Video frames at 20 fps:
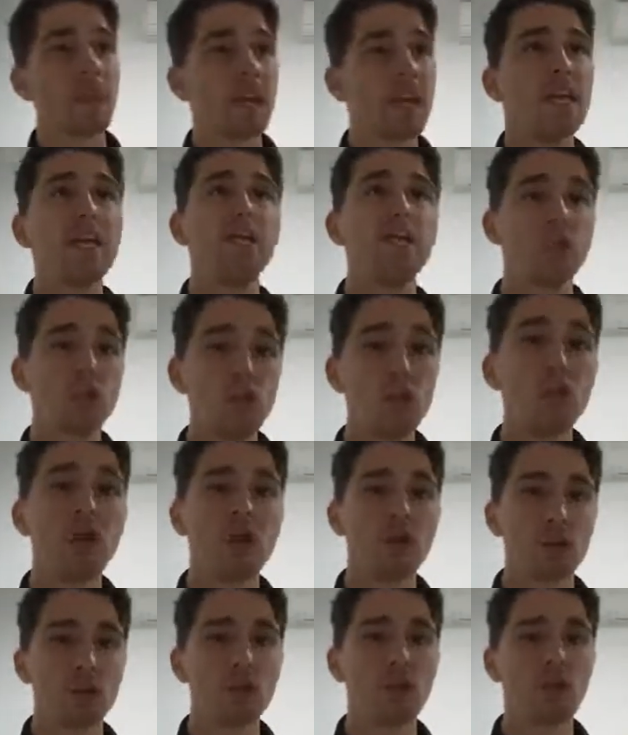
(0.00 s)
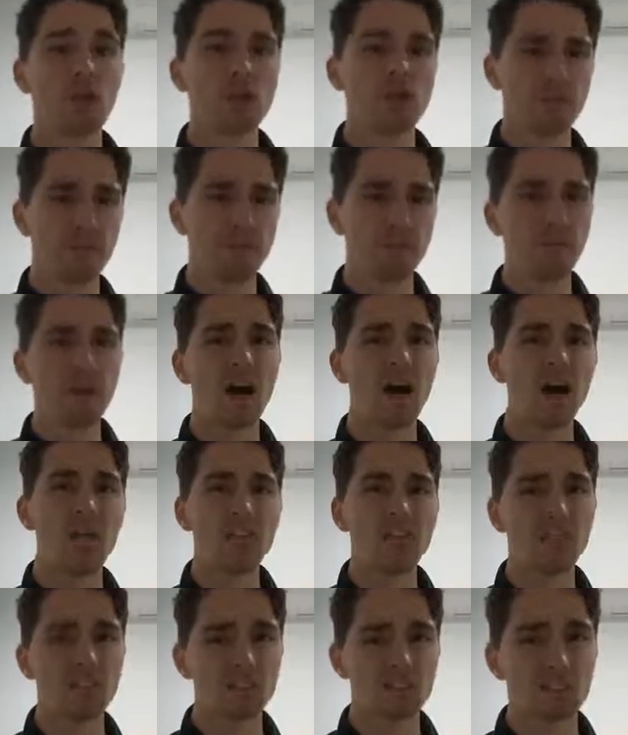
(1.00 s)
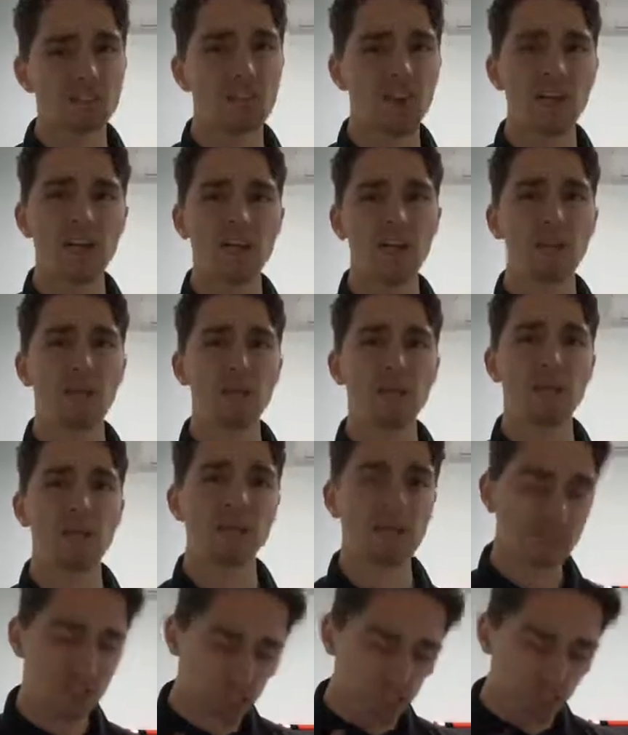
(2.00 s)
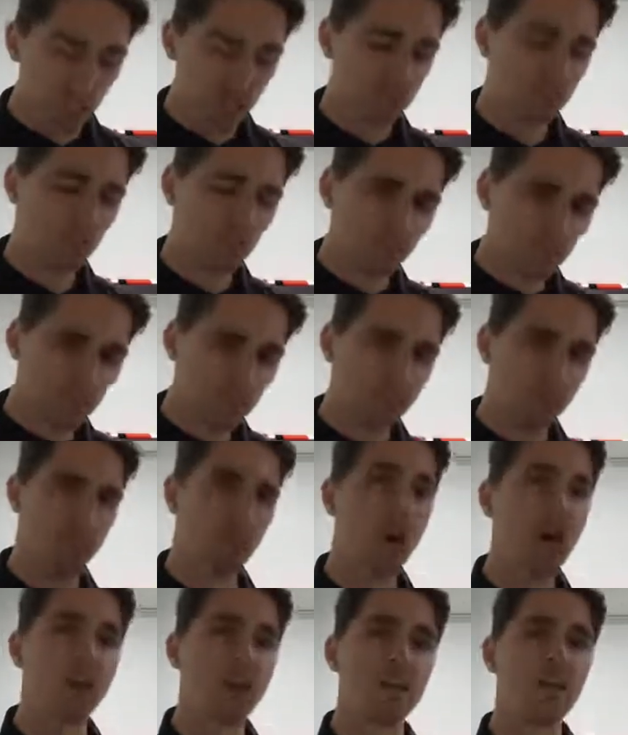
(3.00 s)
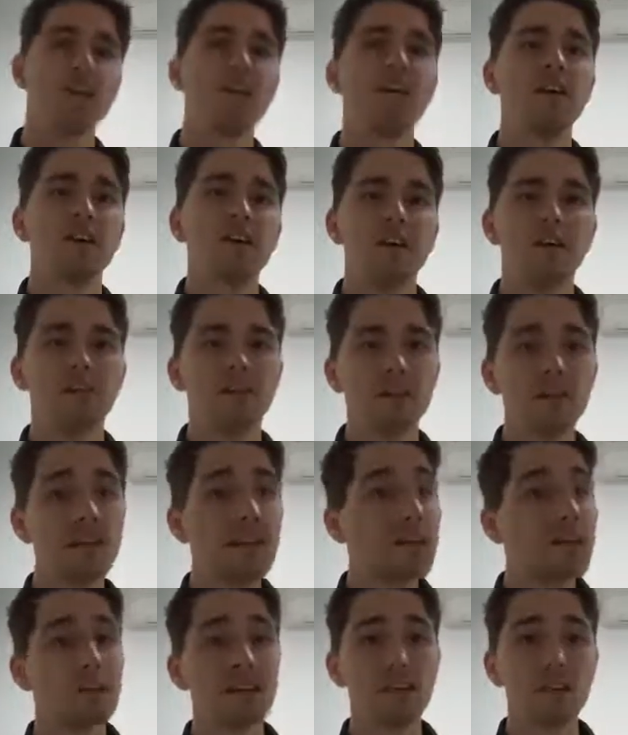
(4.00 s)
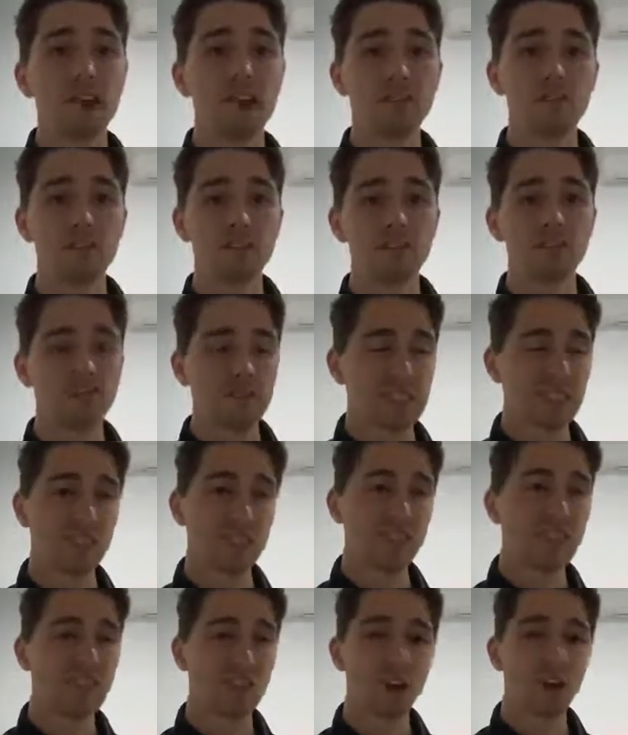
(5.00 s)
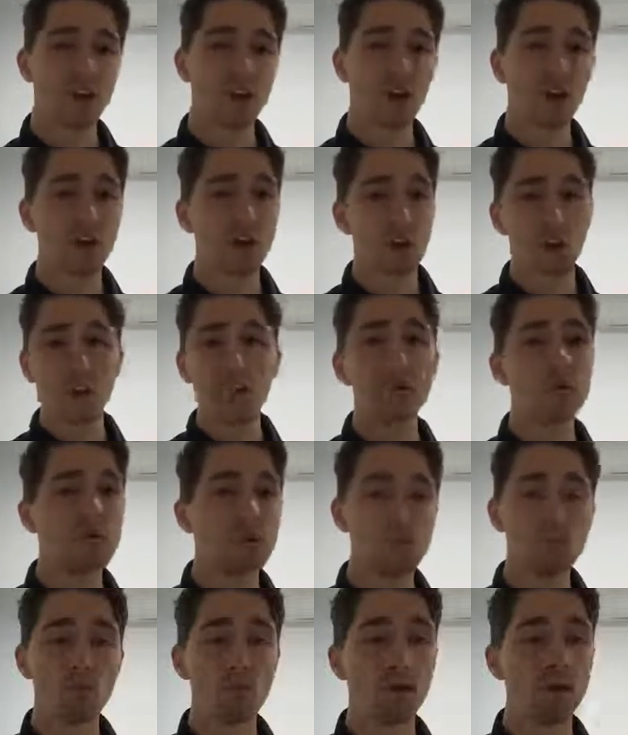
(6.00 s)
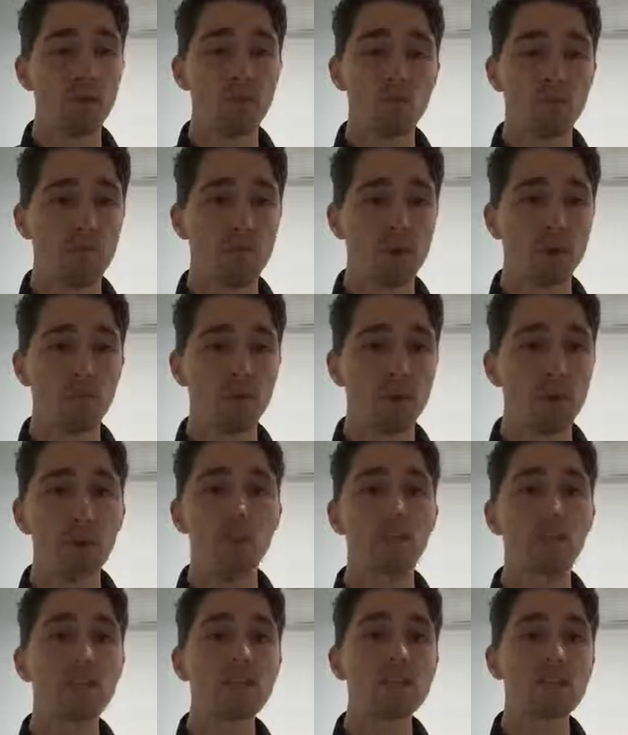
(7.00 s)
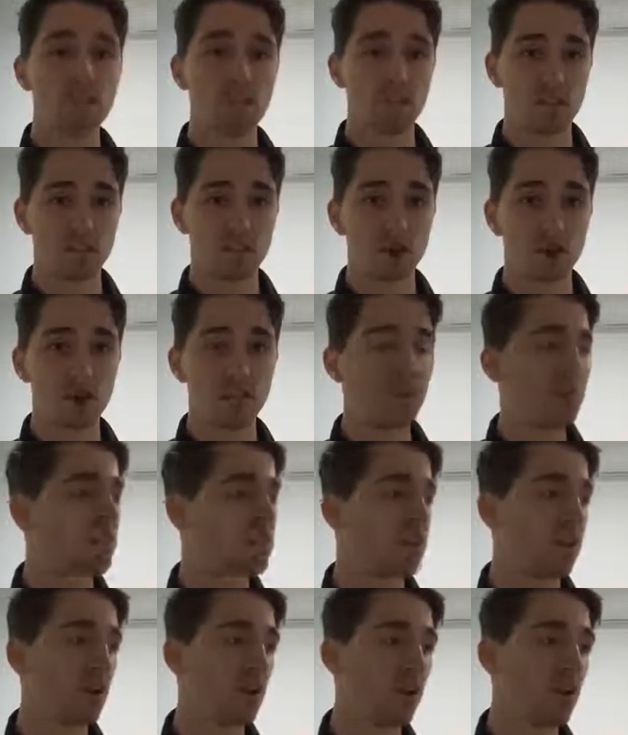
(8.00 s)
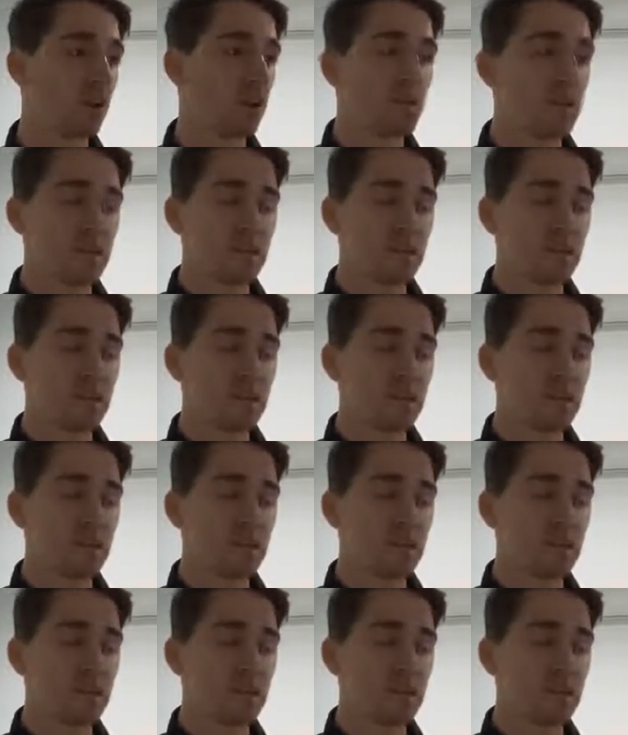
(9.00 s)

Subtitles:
he knew how to coach a fast, exciting team that had a specific brand. If he can have it saying, I know he would be more help than fucking Ben Dixon at the moment. So